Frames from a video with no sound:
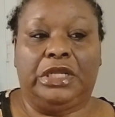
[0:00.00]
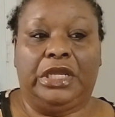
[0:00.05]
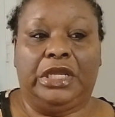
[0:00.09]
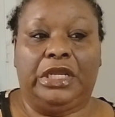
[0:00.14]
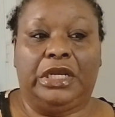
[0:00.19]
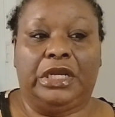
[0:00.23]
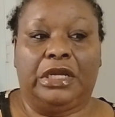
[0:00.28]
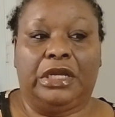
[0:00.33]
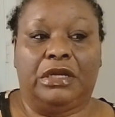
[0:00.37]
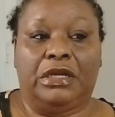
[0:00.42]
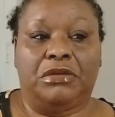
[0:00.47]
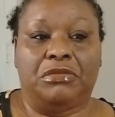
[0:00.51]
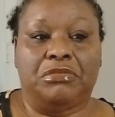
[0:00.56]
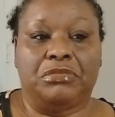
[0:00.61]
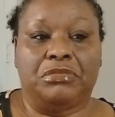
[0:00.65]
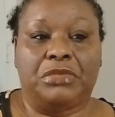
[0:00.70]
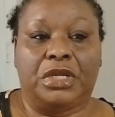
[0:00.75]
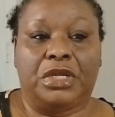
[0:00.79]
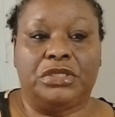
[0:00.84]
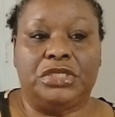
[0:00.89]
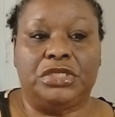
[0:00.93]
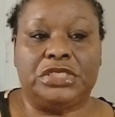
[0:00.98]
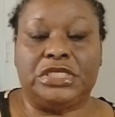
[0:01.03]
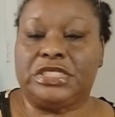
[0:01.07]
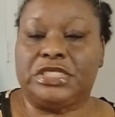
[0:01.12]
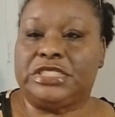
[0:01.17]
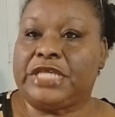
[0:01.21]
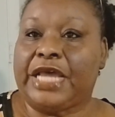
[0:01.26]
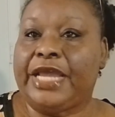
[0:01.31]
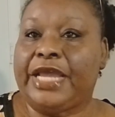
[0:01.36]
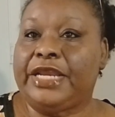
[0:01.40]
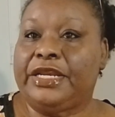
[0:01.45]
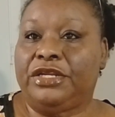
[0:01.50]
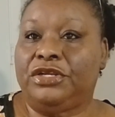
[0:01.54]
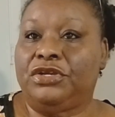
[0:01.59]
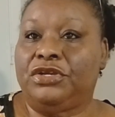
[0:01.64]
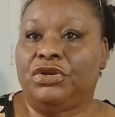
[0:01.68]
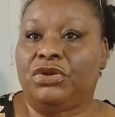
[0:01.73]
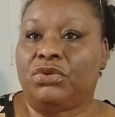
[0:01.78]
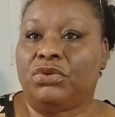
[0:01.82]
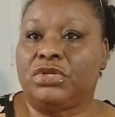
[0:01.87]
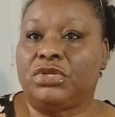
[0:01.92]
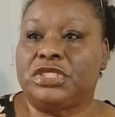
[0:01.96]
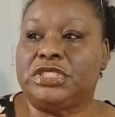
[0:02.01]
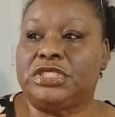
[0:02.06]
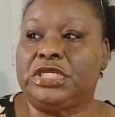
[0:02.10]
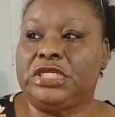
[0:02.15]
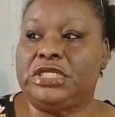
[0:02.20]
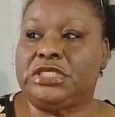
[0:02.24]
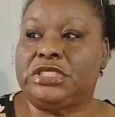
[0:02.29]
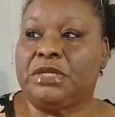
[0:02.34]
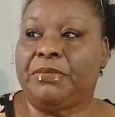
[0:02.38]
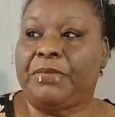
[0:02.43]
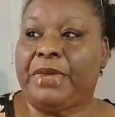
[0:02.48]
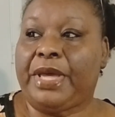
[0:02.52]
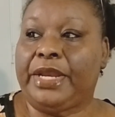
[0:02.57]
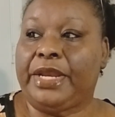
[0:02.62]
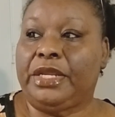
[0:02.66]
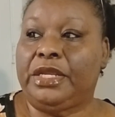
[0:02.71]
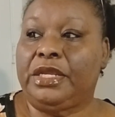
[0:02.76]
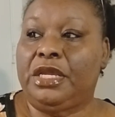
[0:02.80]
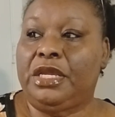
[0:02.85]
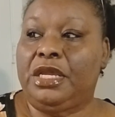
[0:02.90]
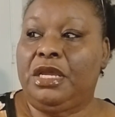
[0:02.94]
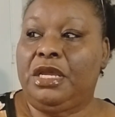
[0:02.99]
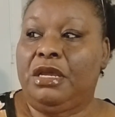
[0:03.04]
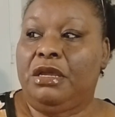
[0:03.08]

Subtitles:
And I'm just excited, to see somebody,